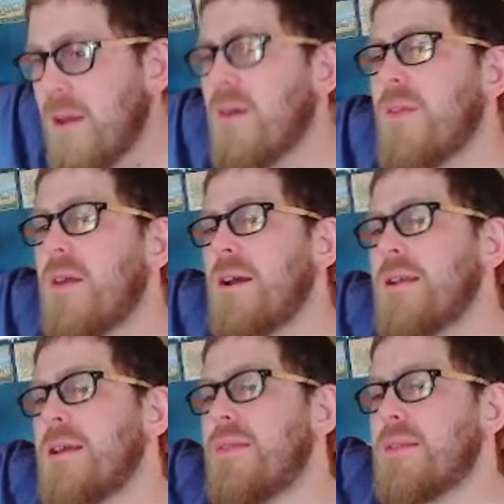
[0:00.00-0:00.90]
on the
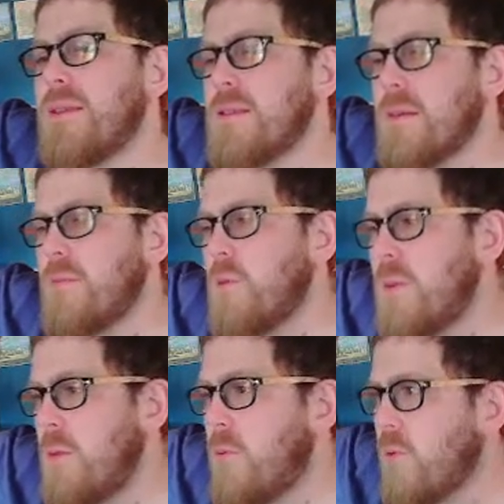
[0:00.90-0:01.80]
idea that disabled
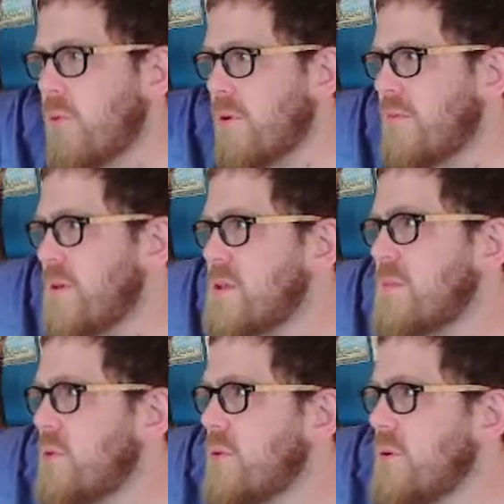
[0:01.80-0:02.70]
people are
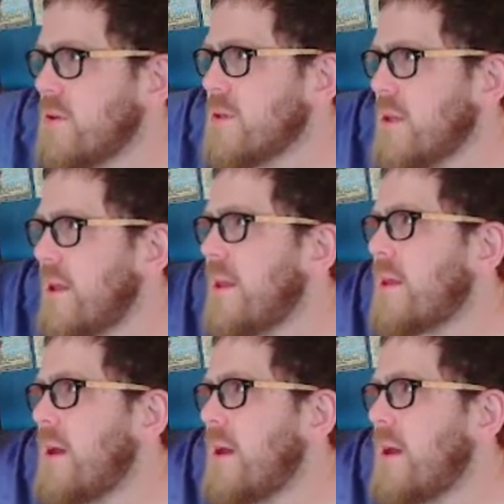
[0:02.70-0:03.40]
invisible to like